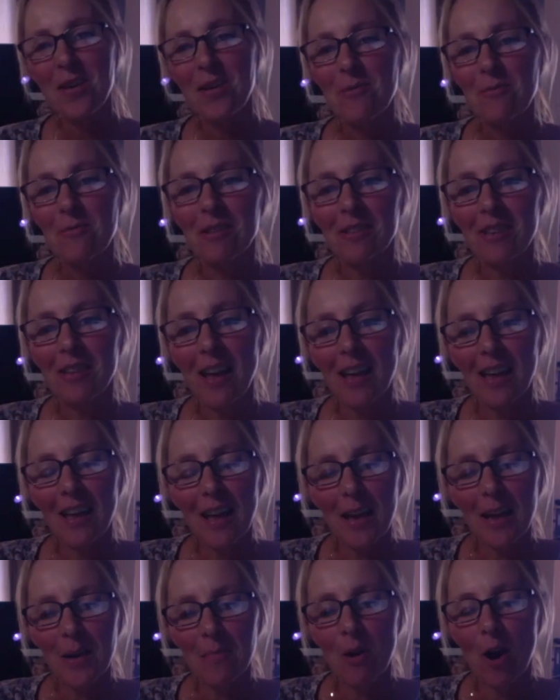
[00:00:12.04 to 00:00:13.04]
Well,
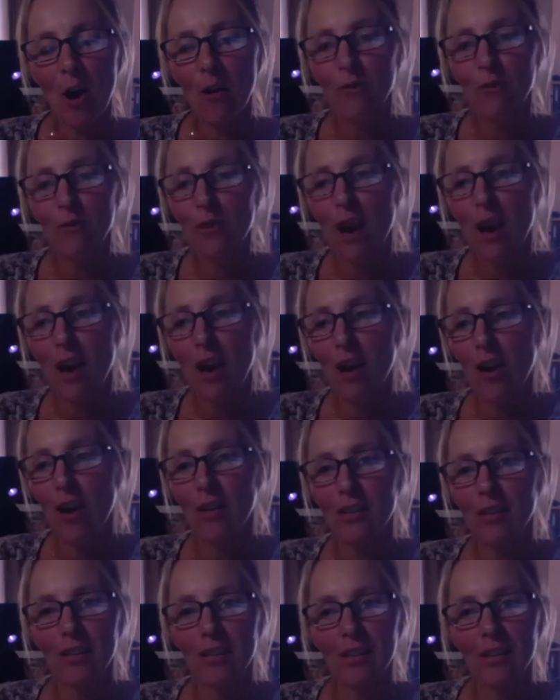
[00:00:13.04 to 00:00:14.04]
after our
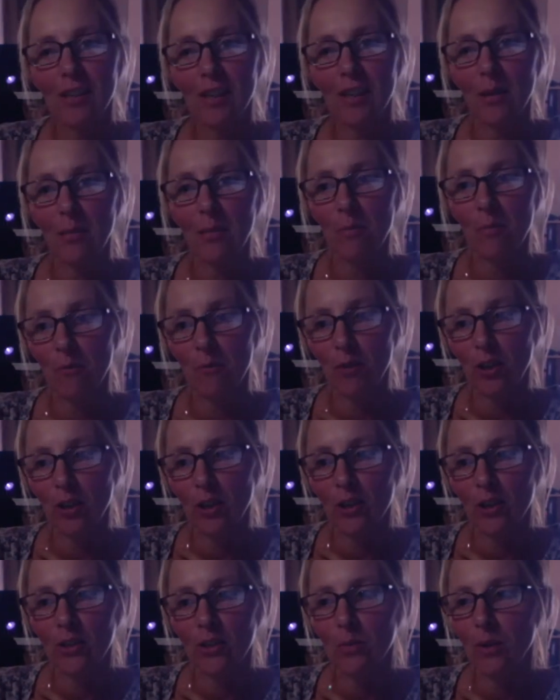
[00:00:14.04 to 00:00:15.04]
last
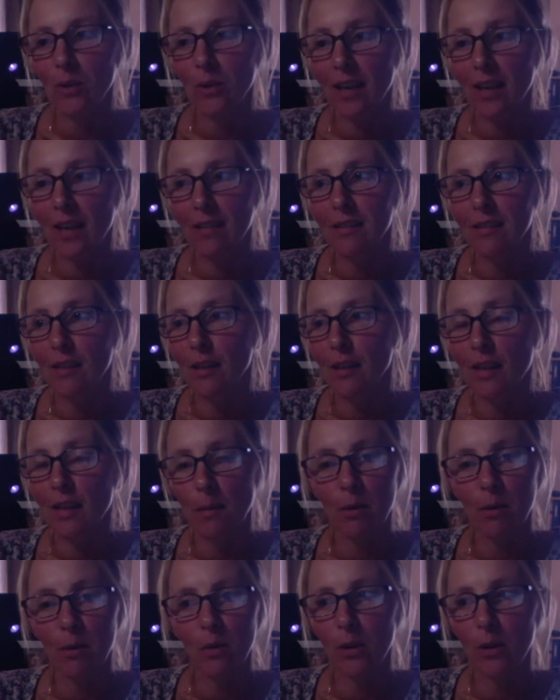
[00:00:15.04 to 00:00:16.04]
videos, we had a
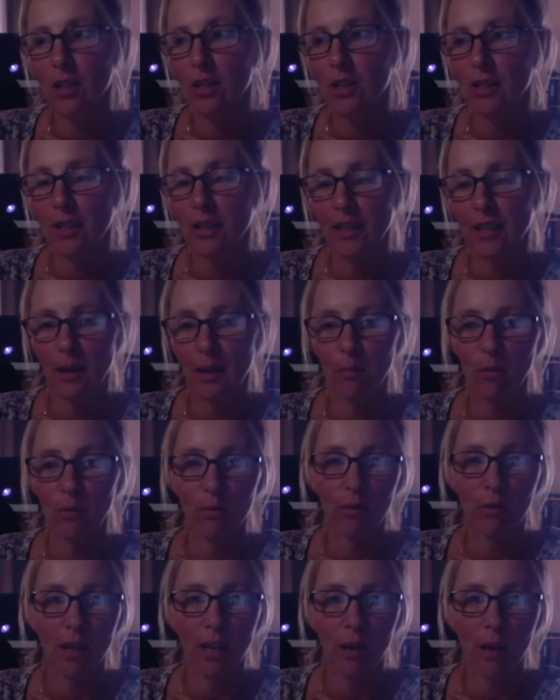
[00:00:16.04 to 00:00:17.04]
couple of questions that
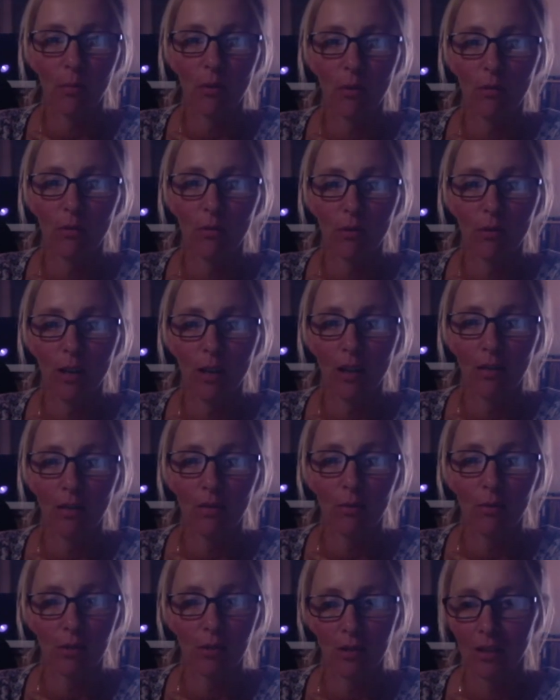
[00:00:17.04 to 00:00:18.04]
came through, and I
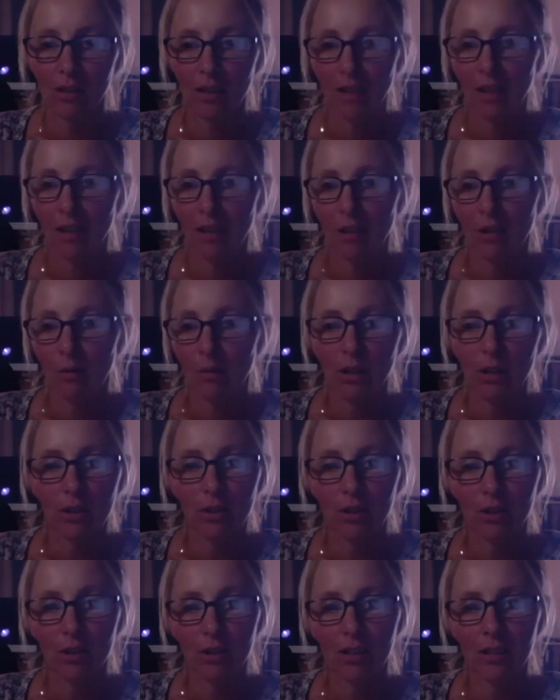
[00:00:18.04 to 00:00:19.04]
thought we
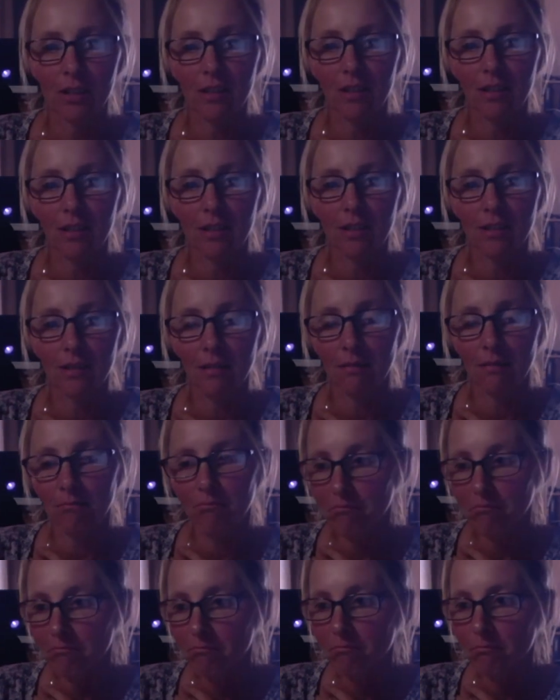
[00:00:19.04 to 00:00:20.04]
could just
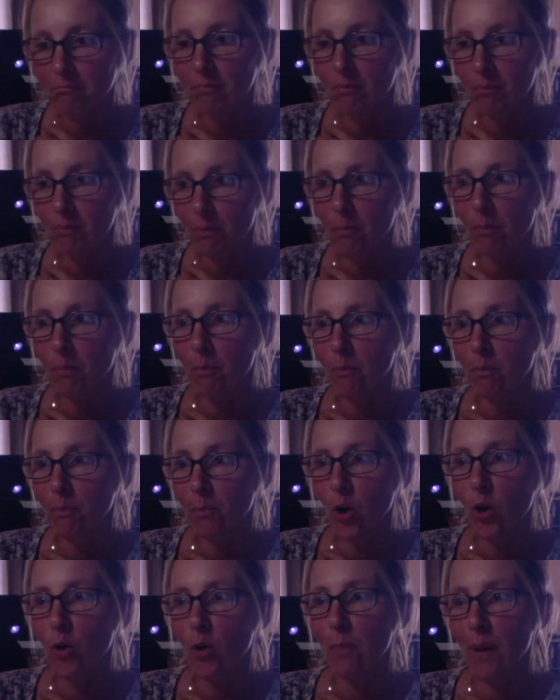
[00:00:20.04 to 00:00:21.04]

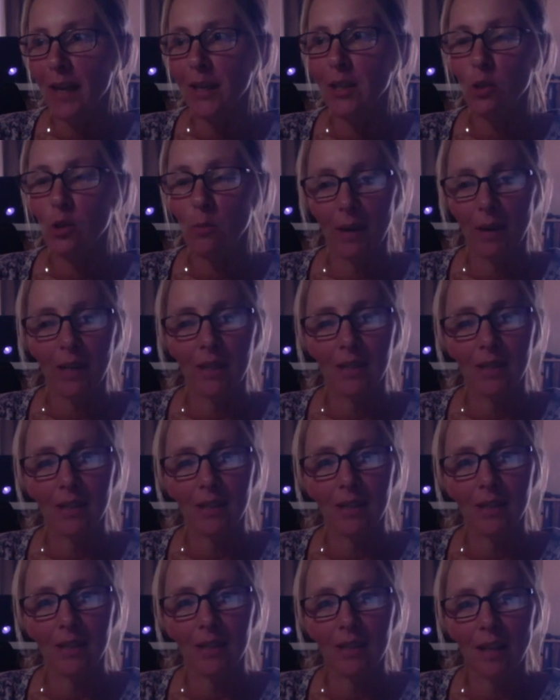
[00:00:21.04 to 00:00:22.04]
go back to
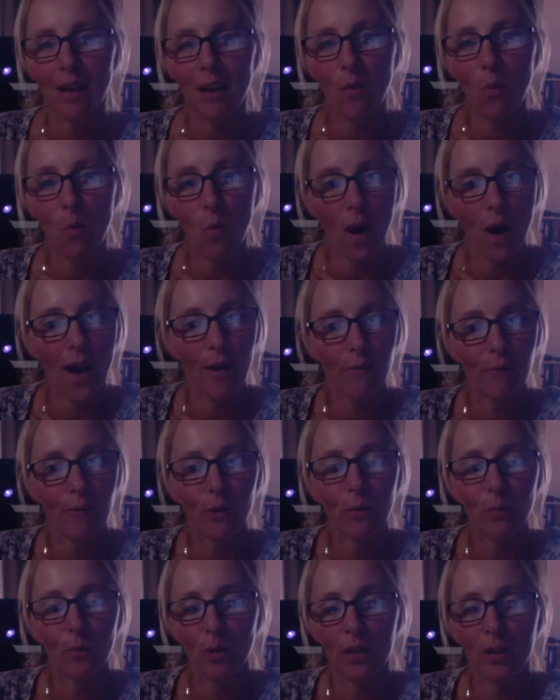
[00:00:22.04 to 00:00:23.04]
basics and say why
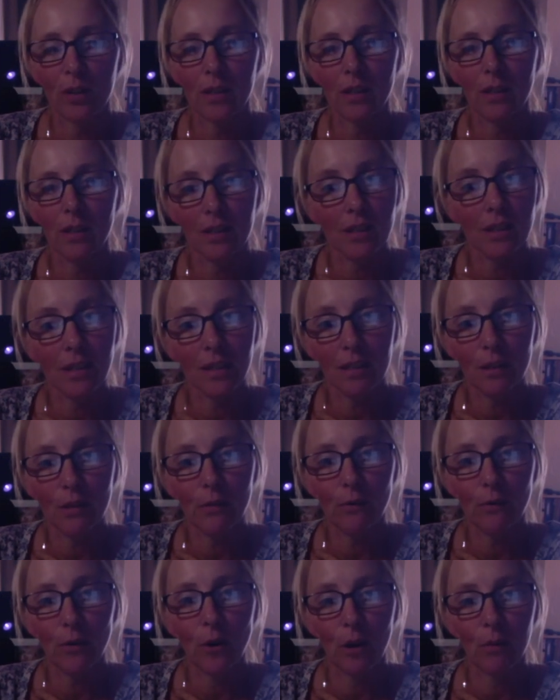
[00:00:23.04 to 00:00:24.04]
Footprints is easy
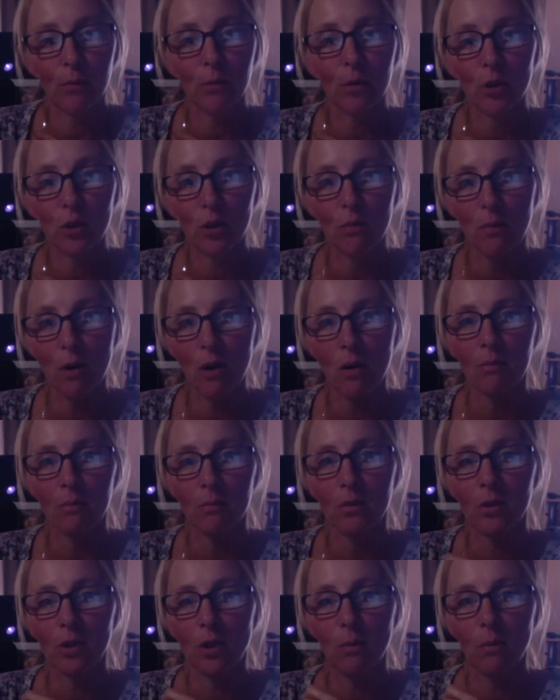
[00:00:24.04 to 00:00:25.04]
for homeschool
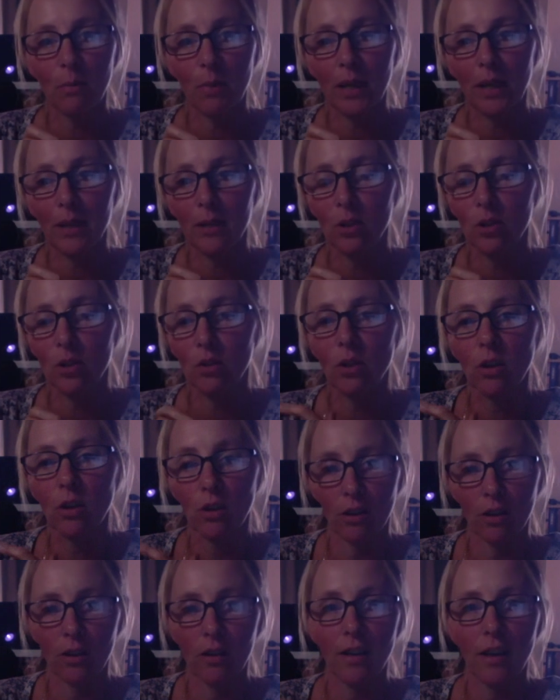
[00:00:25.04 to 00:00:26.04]
moms compared to a
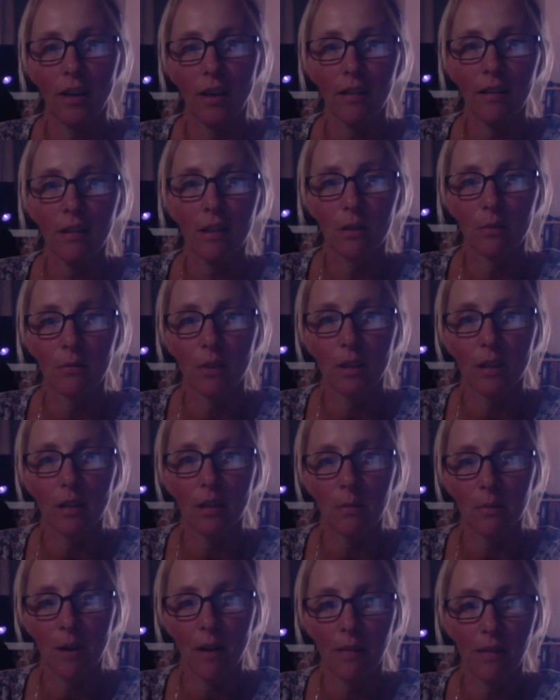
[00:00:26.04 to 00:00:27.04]
lot of the other
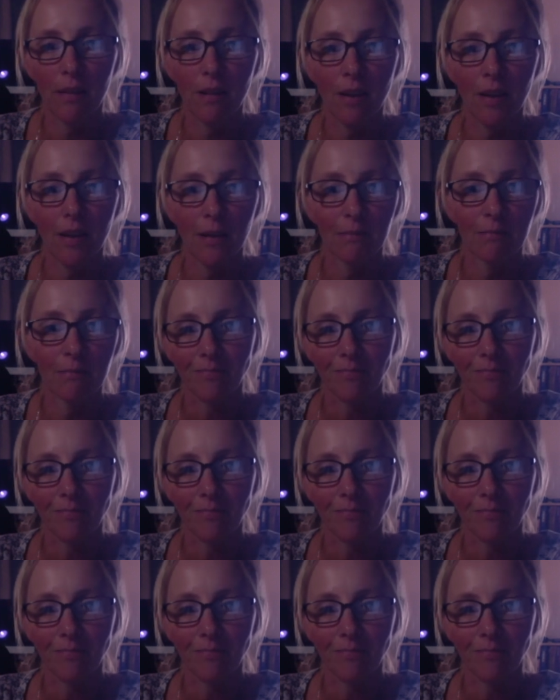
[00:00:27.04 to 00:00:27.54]
curriculum out there.